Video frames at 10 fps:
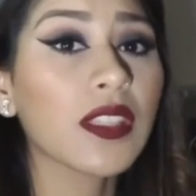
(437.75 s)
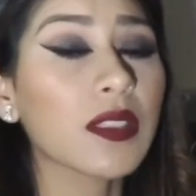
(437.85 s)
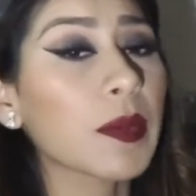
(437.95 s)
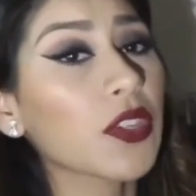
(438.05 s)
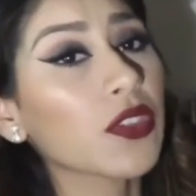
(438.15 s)

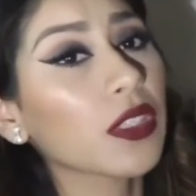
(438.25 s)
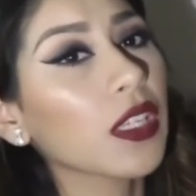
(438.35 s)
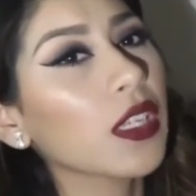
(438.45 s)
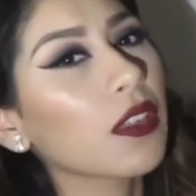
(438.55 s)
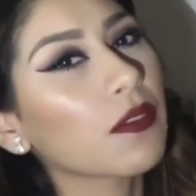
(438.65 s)

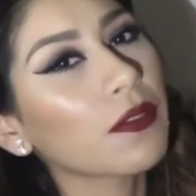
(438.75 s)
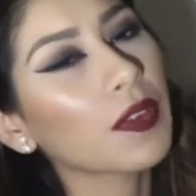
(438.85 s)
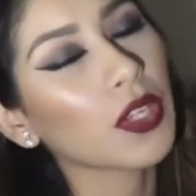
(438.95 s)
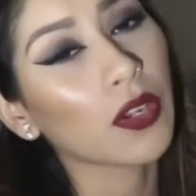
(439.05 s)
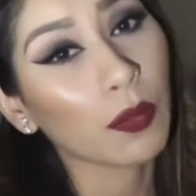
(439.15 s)
especially if
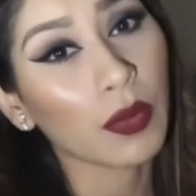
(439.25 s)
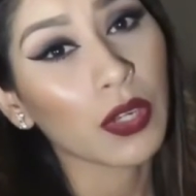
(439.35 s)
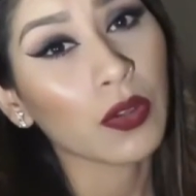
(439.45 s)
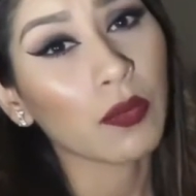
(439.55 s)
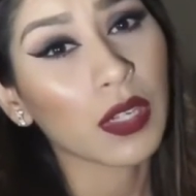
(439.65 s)
you're one
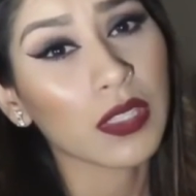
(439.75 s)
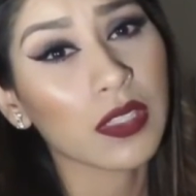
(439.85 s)
who wants